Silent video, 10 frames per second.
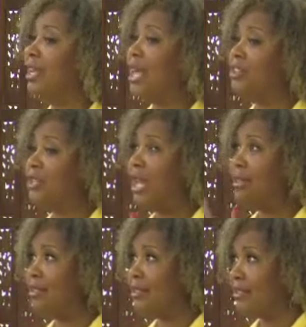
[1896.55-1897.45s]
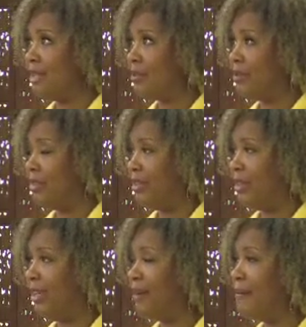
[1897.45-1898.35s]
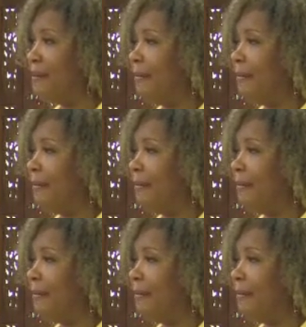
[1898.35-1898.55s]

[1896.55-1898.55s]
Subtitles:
and actually has success with it, yeah?